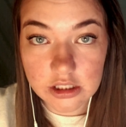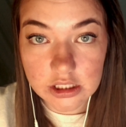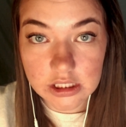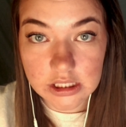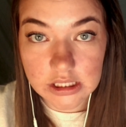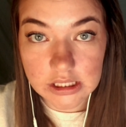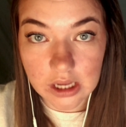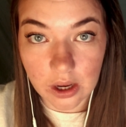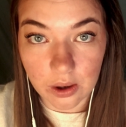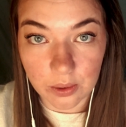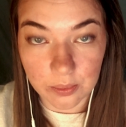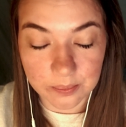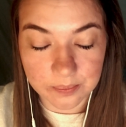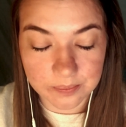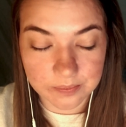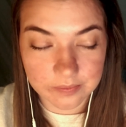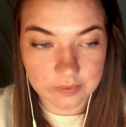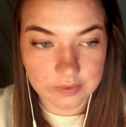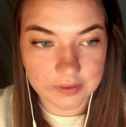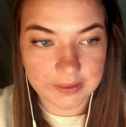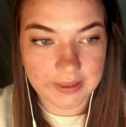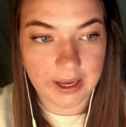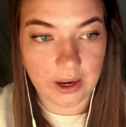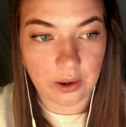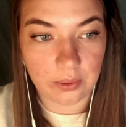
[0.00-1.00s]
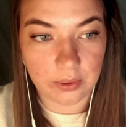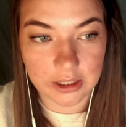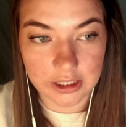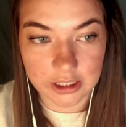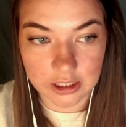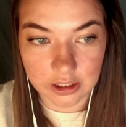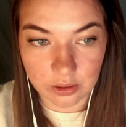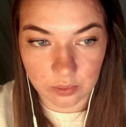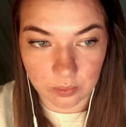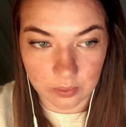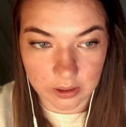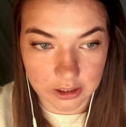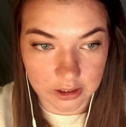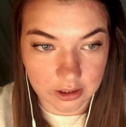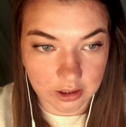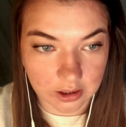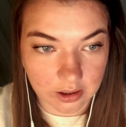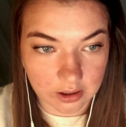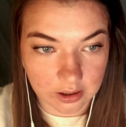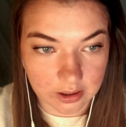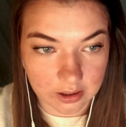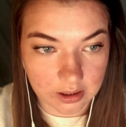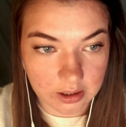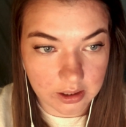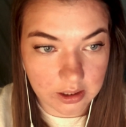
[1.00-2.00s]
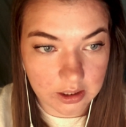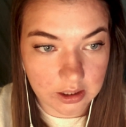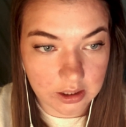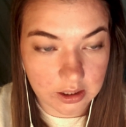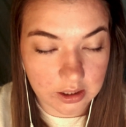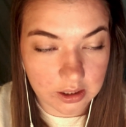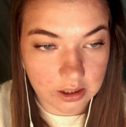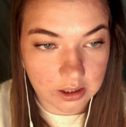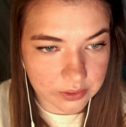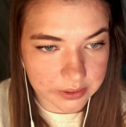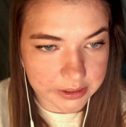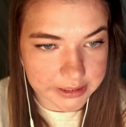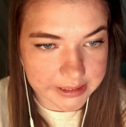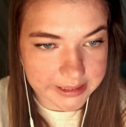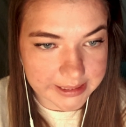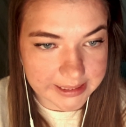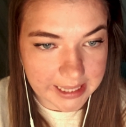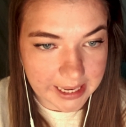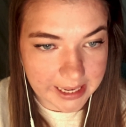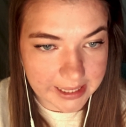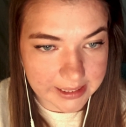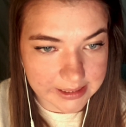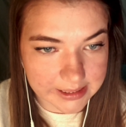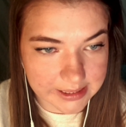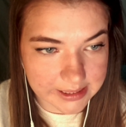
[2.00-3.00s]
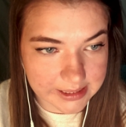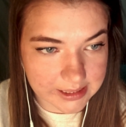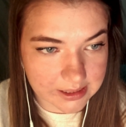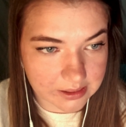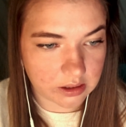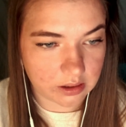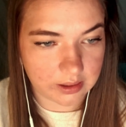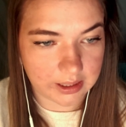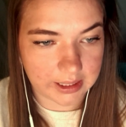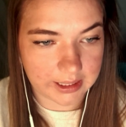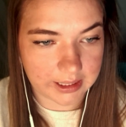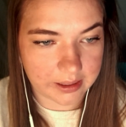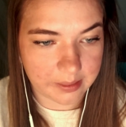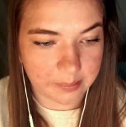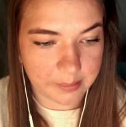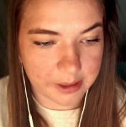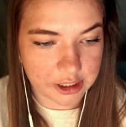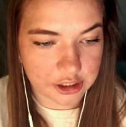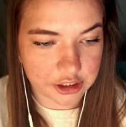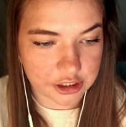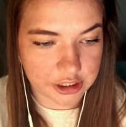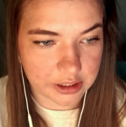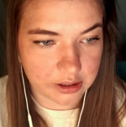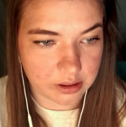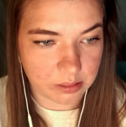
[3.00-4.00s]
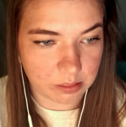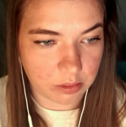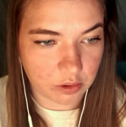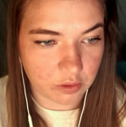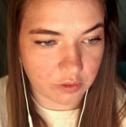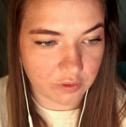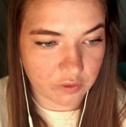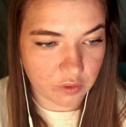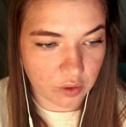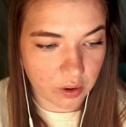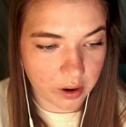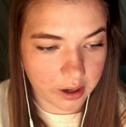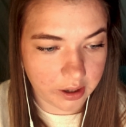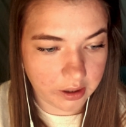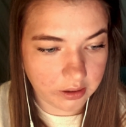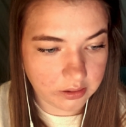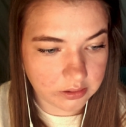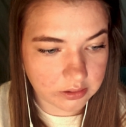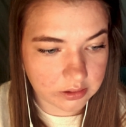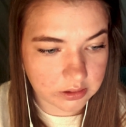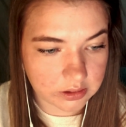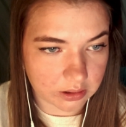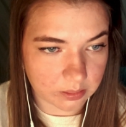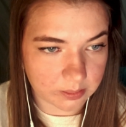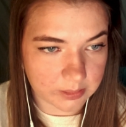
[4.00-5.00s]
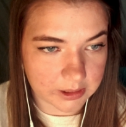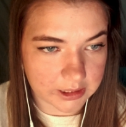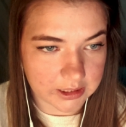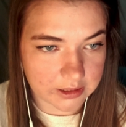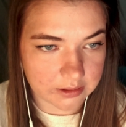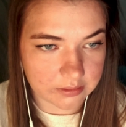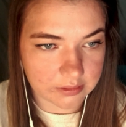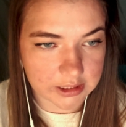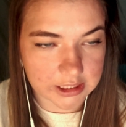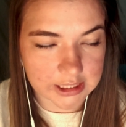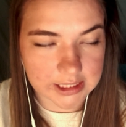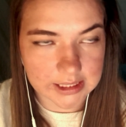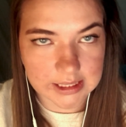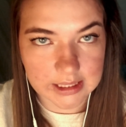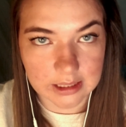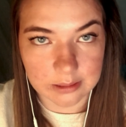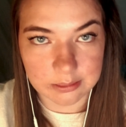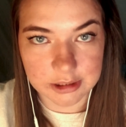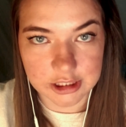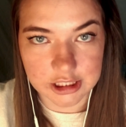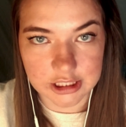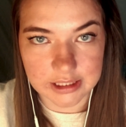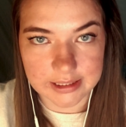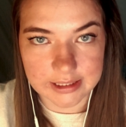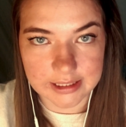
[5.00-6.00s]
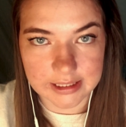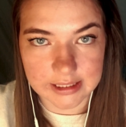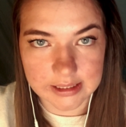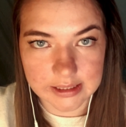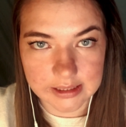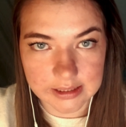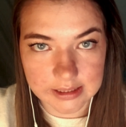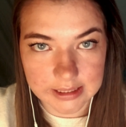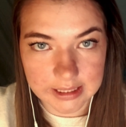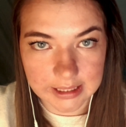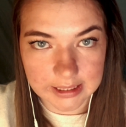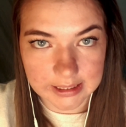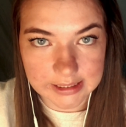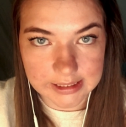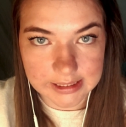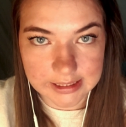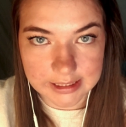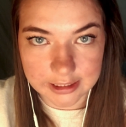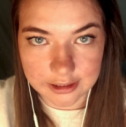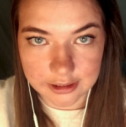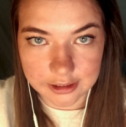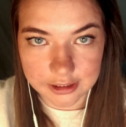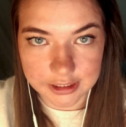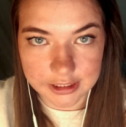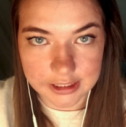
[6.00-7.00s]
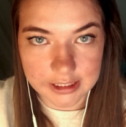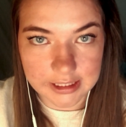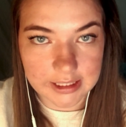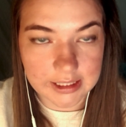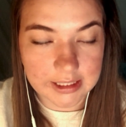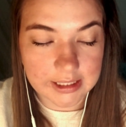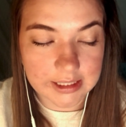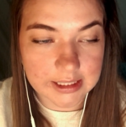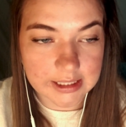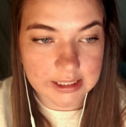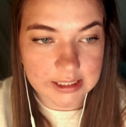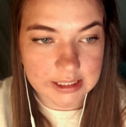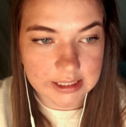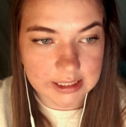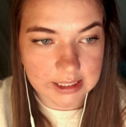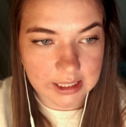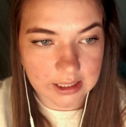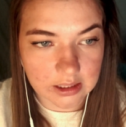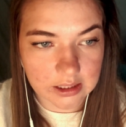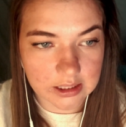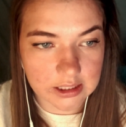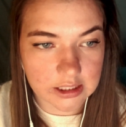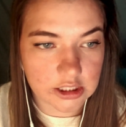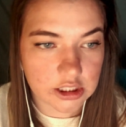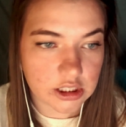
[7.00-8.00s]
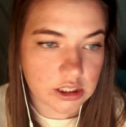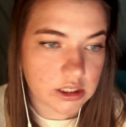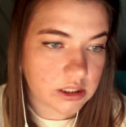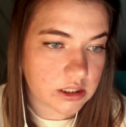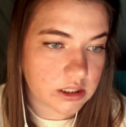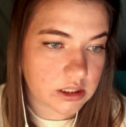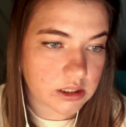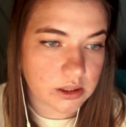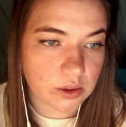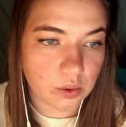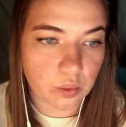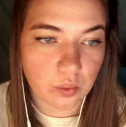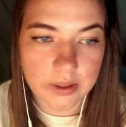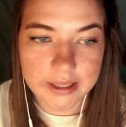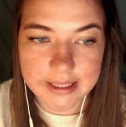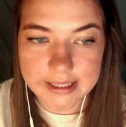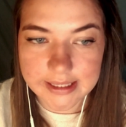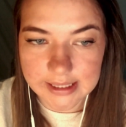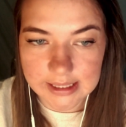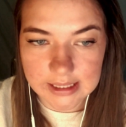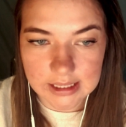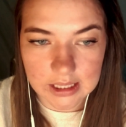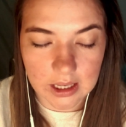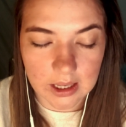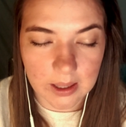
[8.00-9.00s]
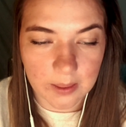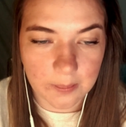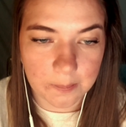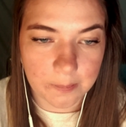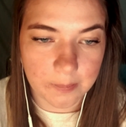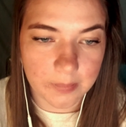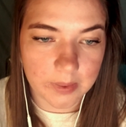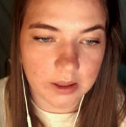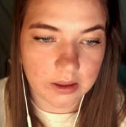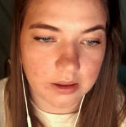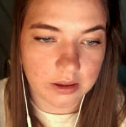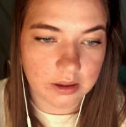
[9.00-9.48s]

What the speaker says: So now we're going to work on more stats. Like I mentioned before, there'll be deception, dexterity, intelligence, wisdom,